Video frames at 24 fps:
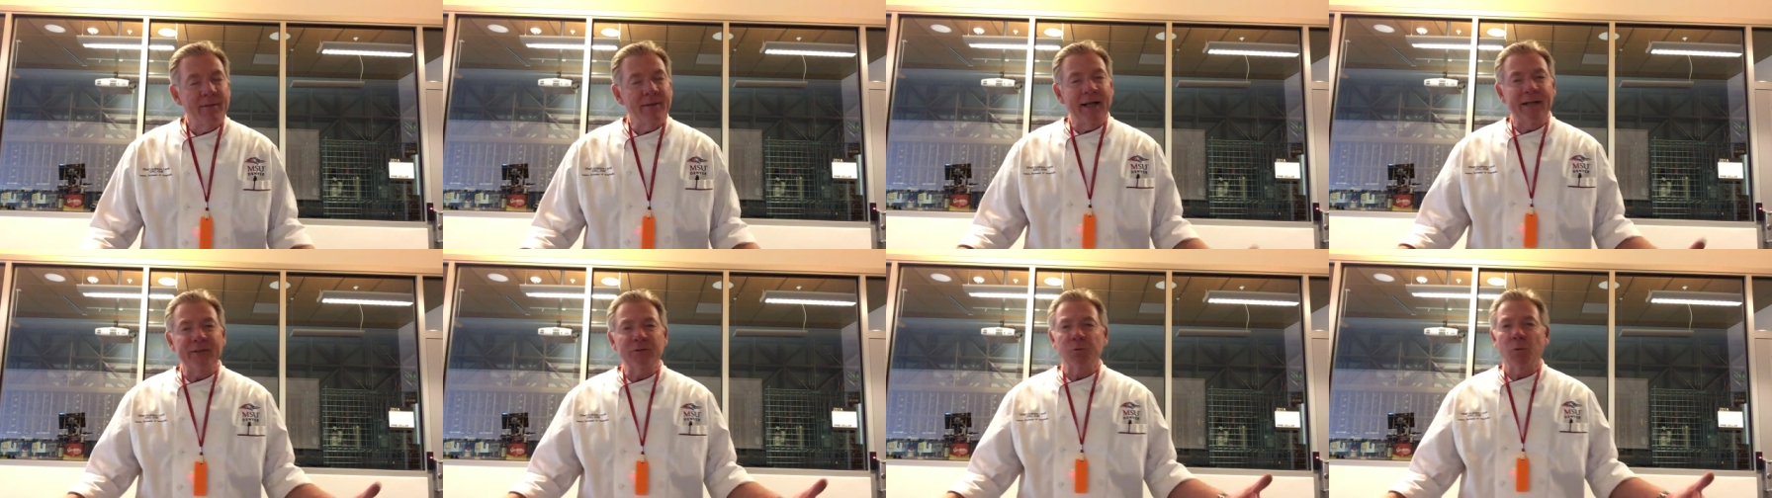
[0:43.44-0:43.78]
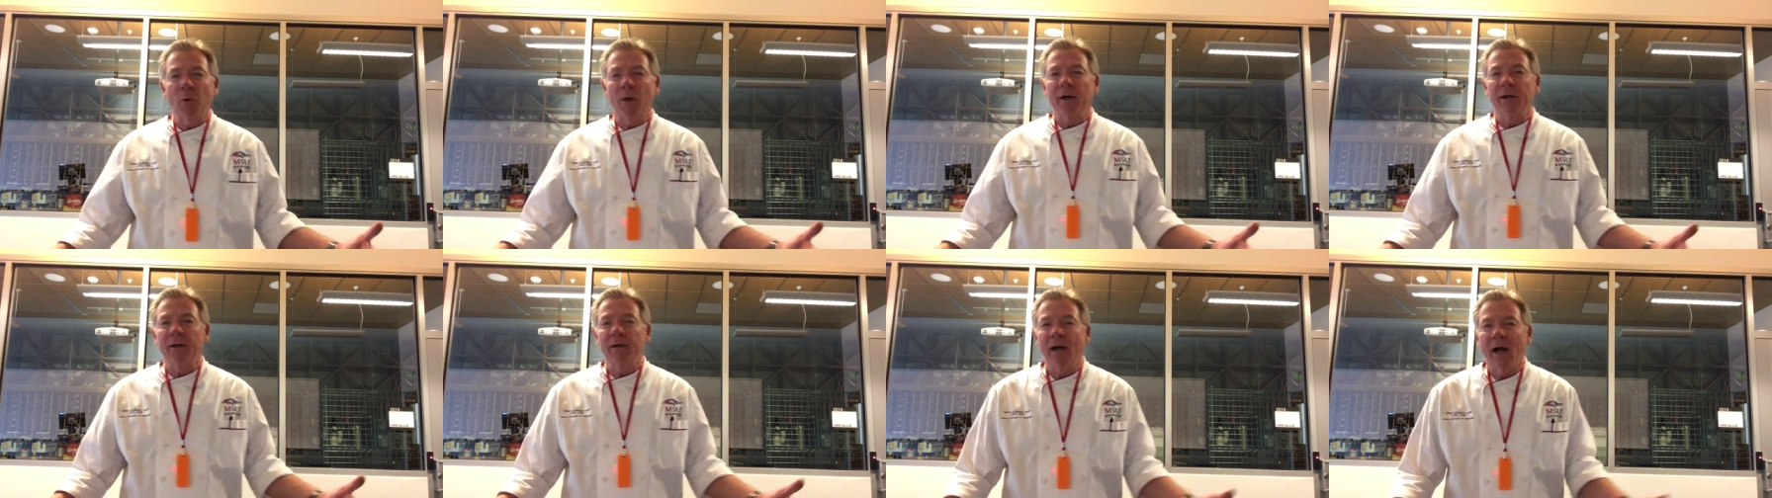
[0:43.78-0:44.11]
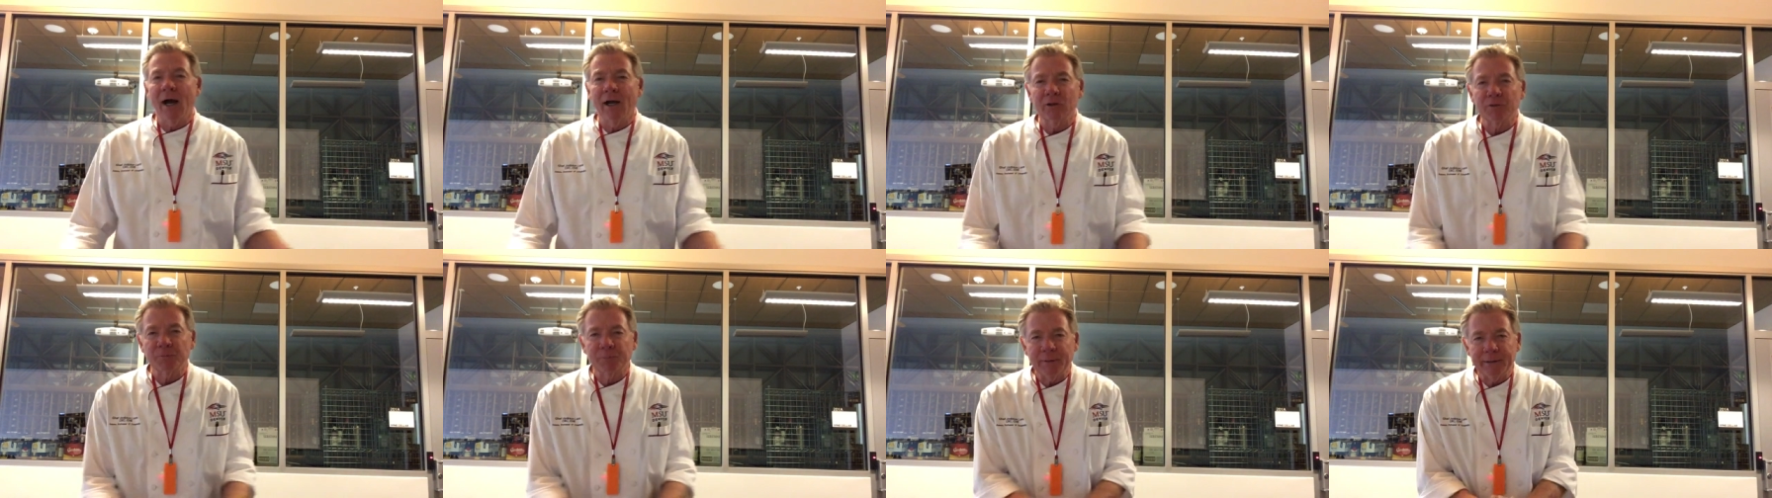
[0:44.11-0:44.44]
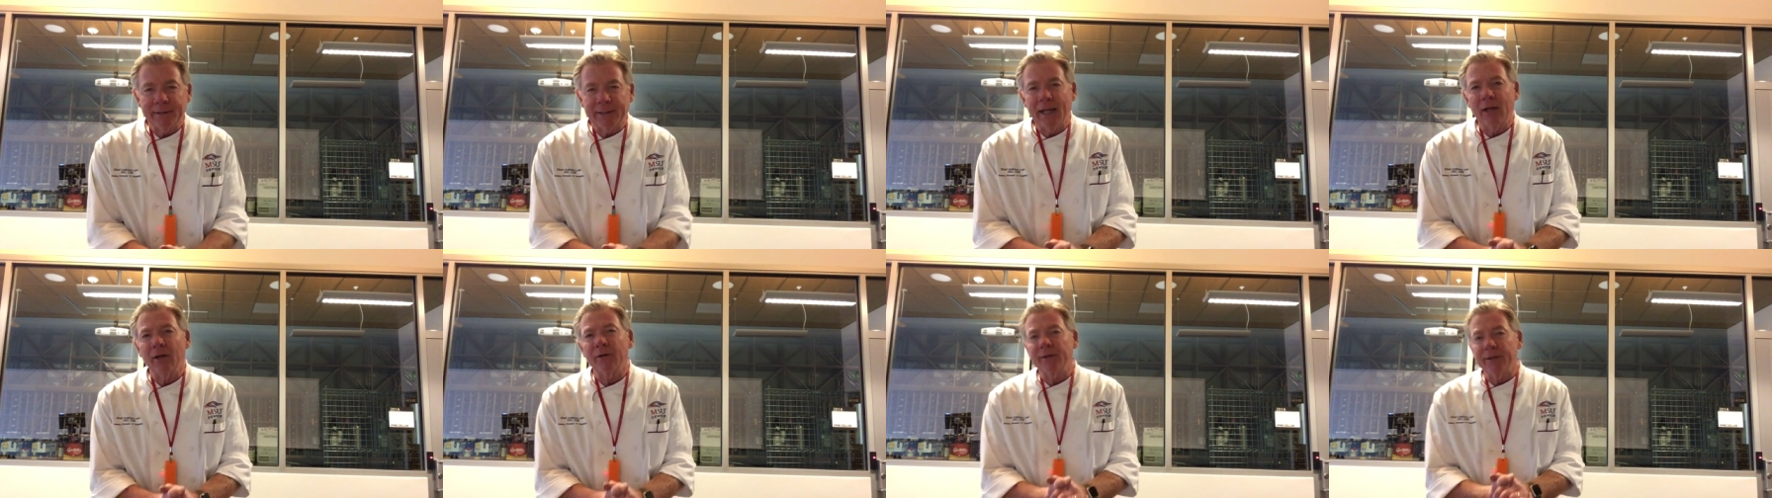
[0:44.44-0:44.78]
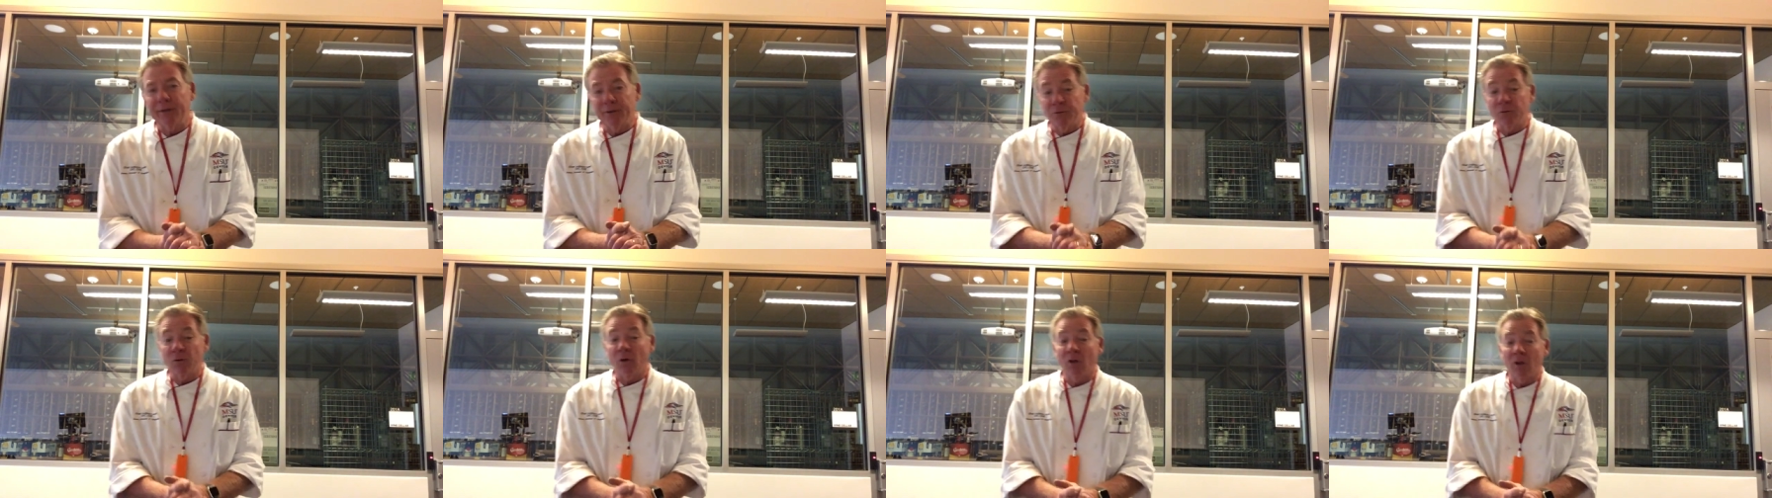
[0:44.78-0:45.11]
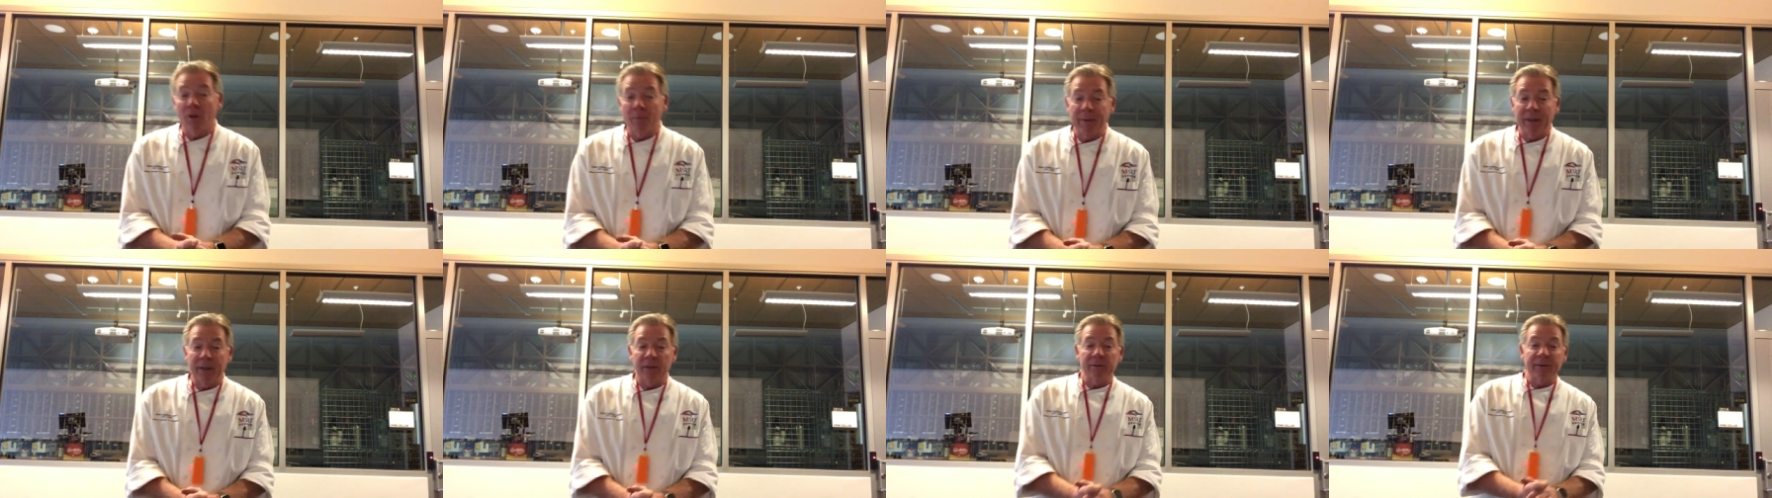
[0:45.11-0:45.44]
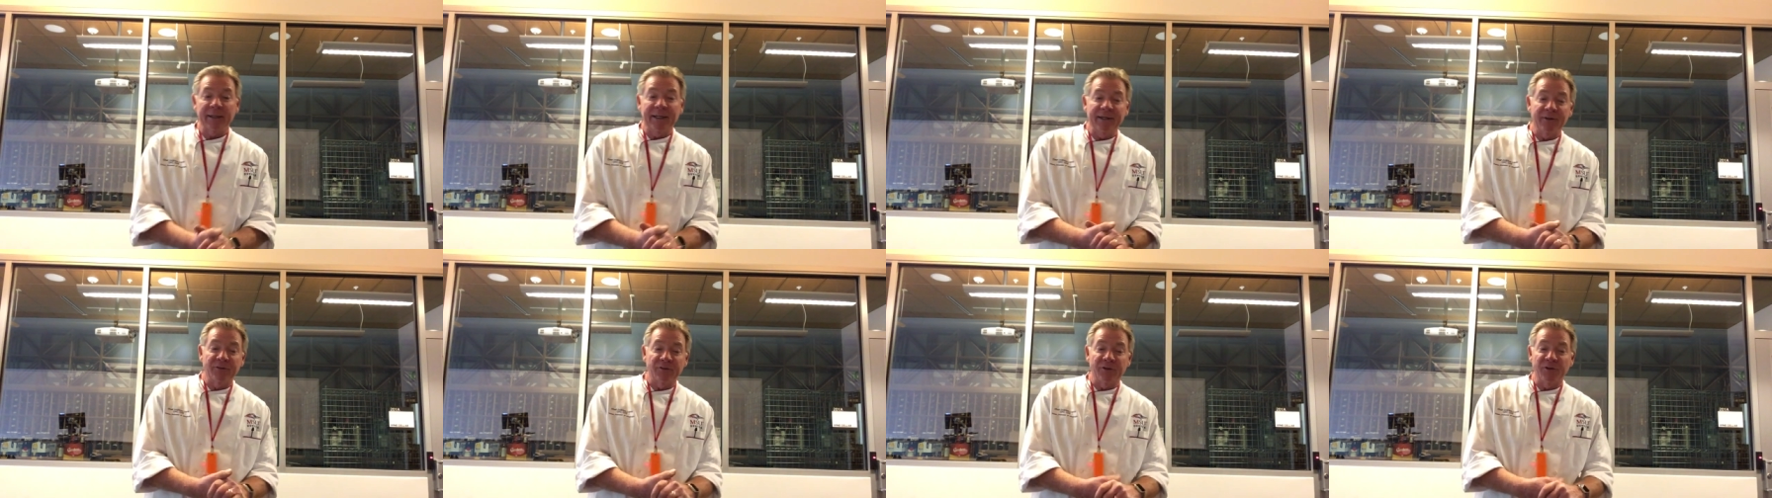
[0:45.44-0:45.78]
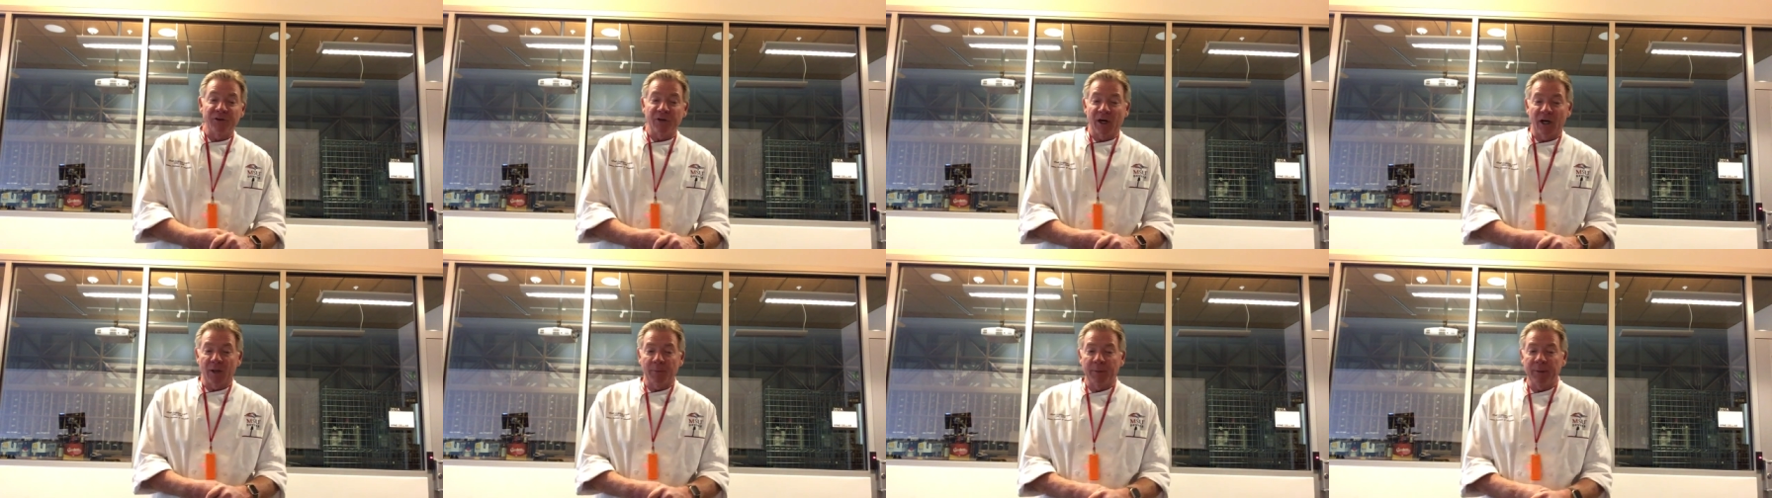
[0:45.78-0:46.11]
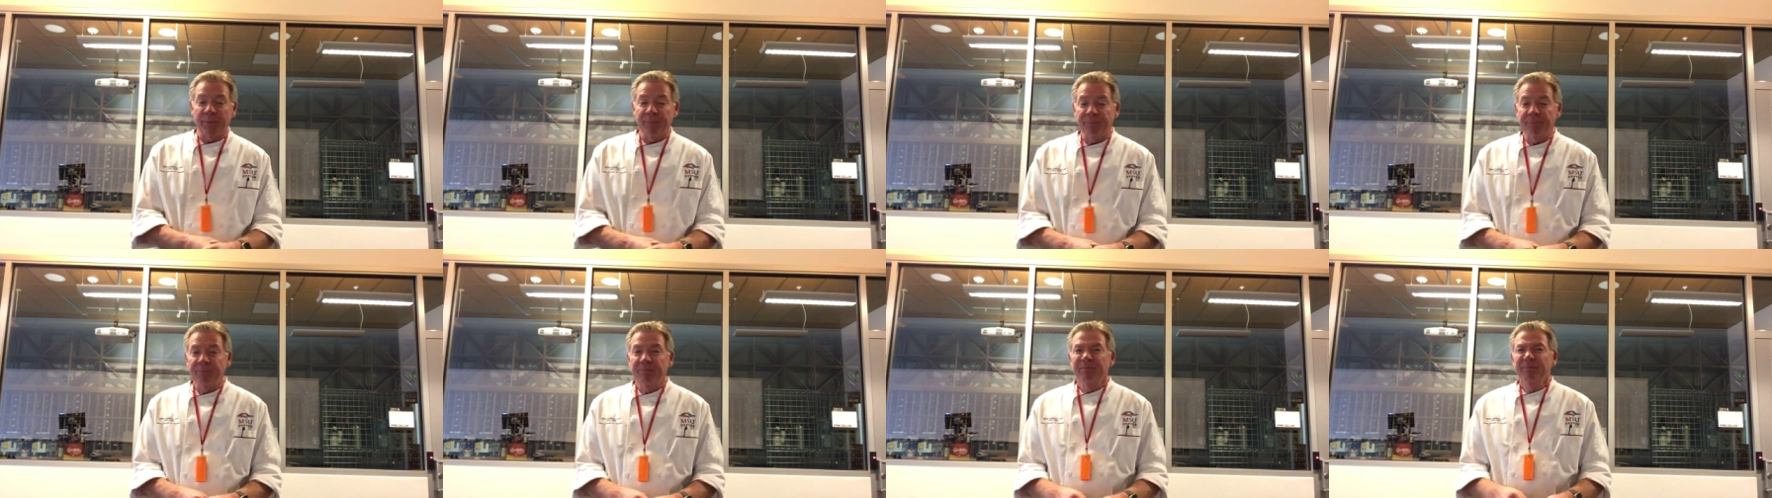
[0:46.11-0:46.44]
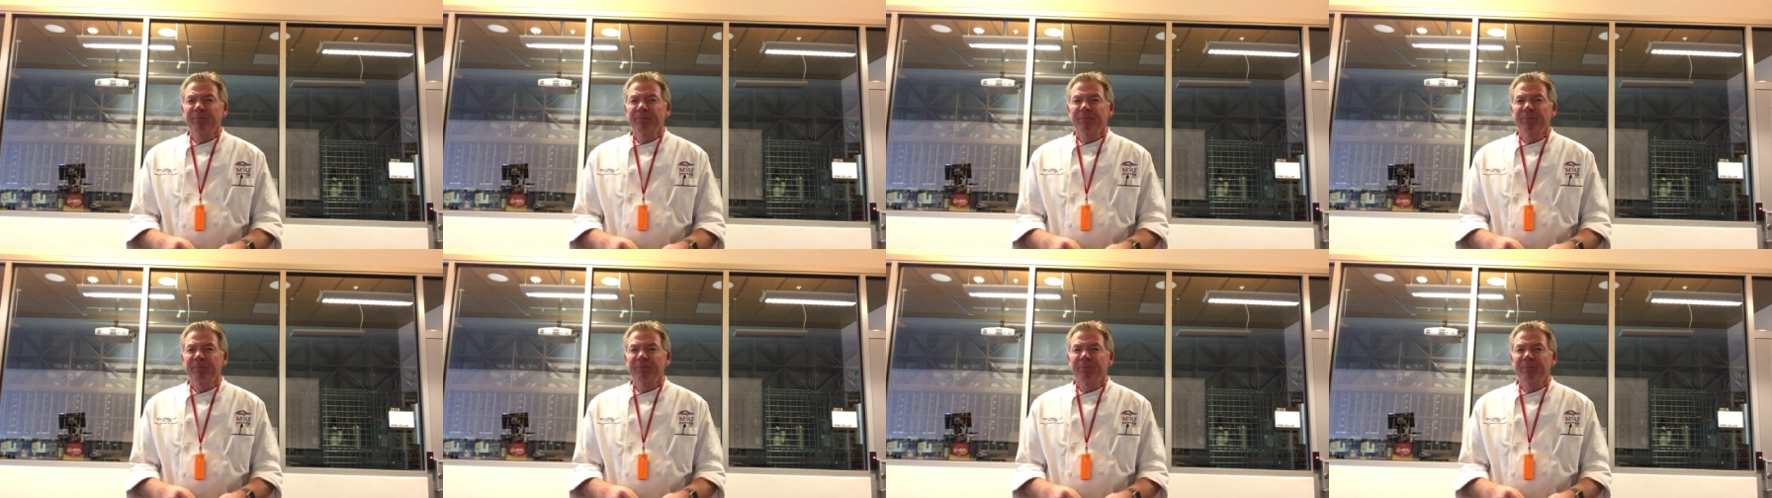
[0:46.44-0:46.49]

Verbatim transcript: That's what hospitality is all about, ladies and gentlemen.